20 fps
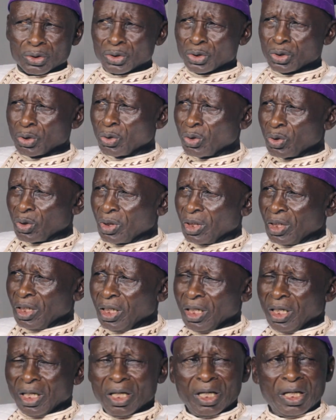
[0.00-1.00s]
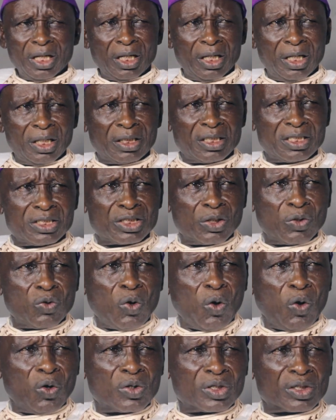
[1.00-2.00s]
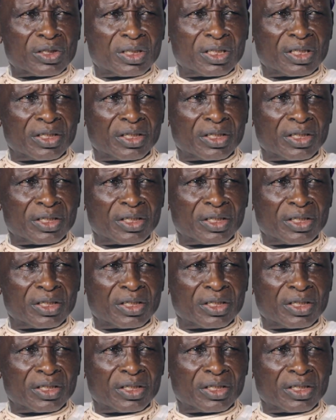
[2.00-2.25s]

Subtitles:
So it is a God